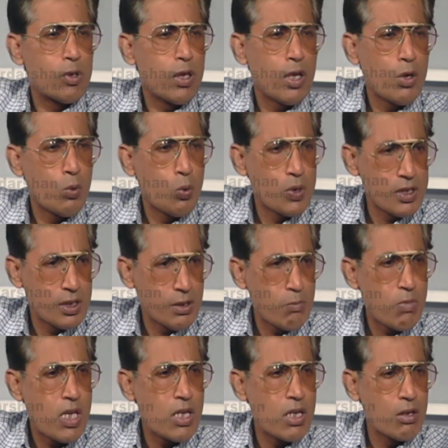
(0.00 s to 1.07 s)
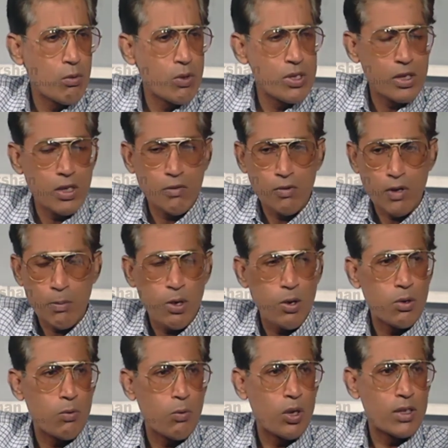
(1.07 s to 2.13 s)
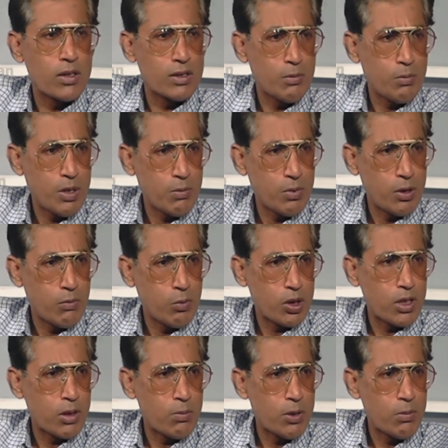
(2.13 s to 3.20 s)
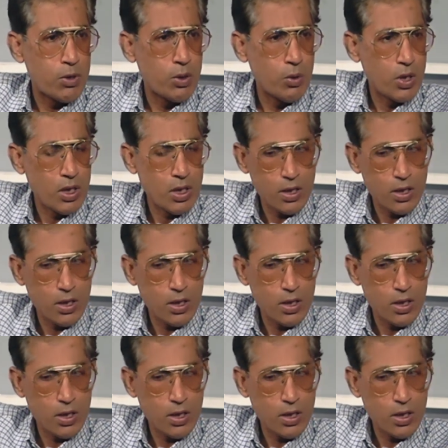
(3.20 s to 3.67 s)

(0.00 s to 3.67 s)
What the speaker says: inquisitive, being inquisitive about what is the people, what are the people doing